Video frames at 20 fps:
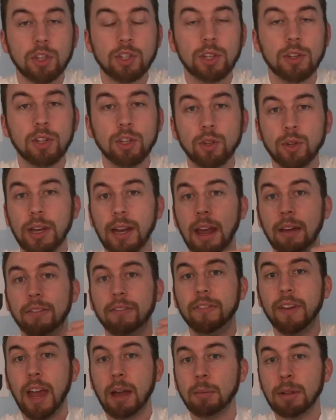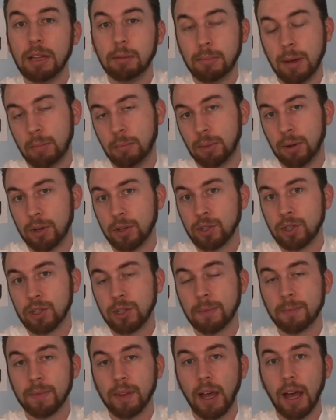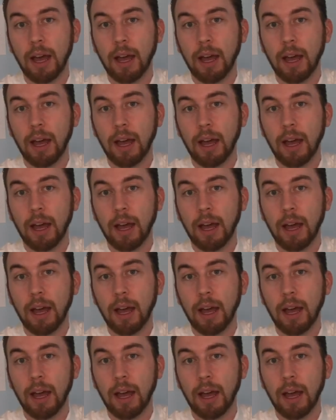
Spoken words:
so that you can have family members.